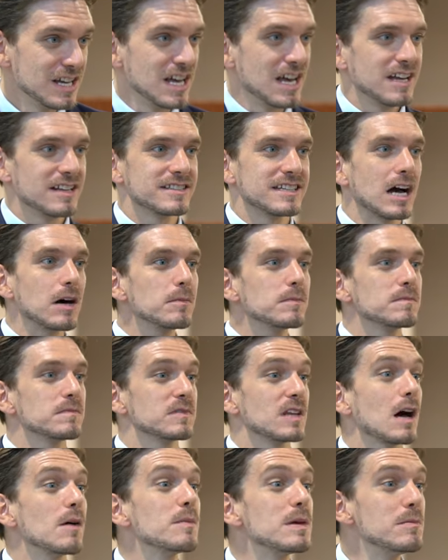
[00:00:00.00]
Yes. Tell,
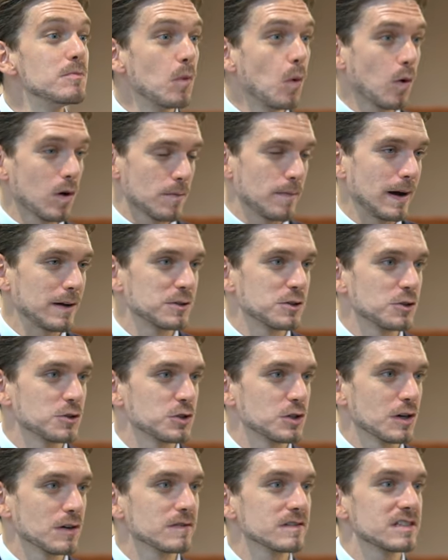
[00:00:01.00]
tell me more about your
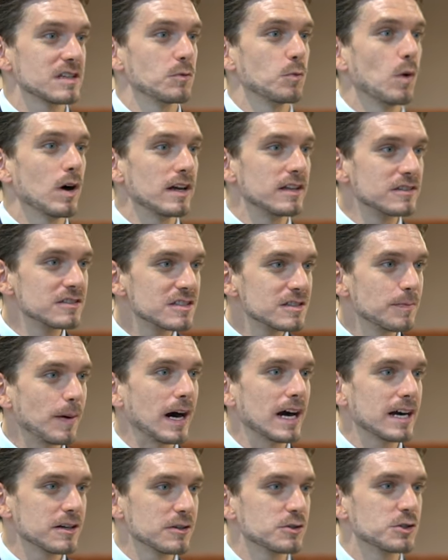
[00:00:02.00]
service and what
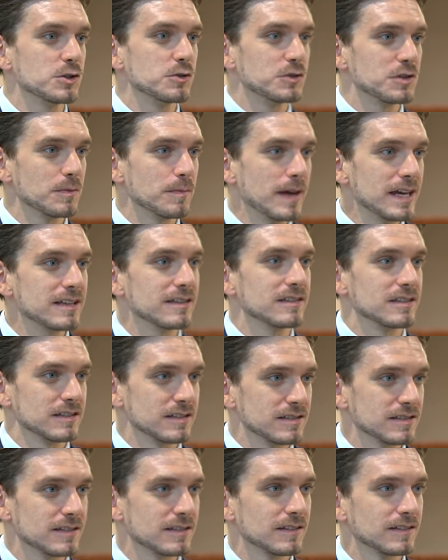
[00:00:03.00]
inspired you to make
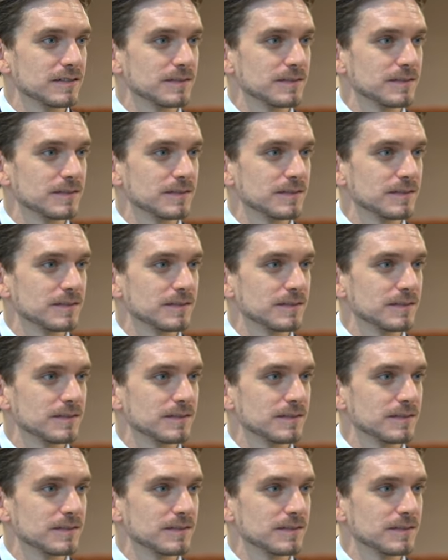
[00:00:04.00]
this.